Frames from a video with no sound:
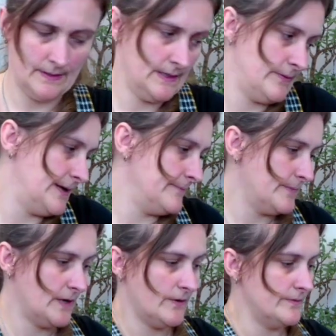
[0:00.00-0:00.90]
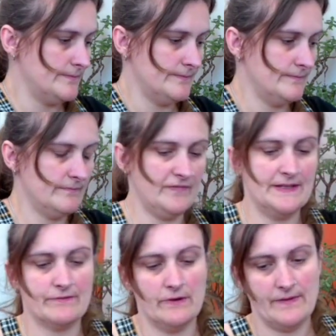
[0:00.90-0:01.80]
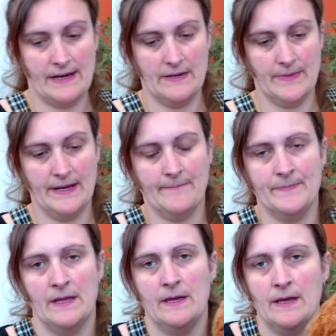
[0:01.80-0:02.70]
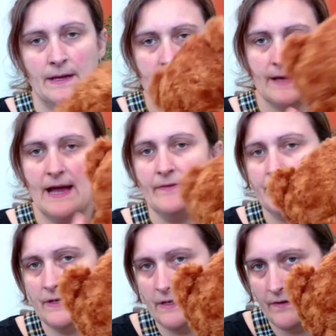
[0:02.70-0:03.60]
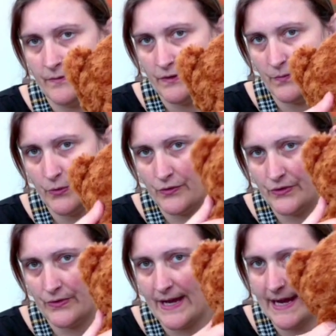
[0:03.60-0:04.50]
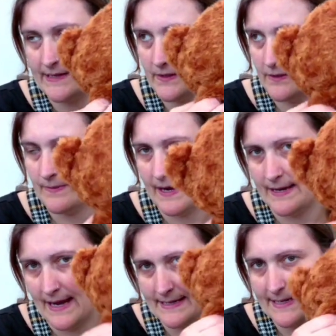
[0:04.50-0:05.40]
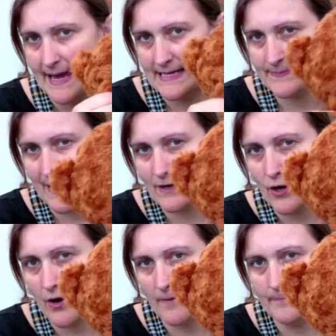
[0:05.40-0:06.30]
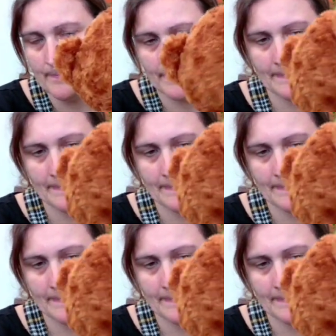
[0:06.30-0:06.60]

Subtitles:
Anyway, I'll re-screw that in a minute. So after you've put your K2 in and your case back on,